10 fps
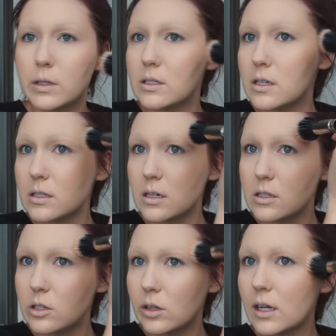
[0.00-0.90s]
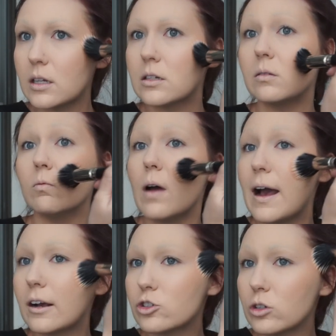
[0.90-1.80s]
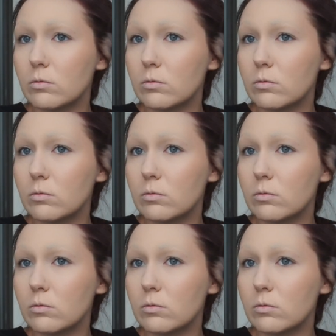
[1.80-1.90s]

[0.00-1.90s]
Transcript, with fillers: existed, so they had to actually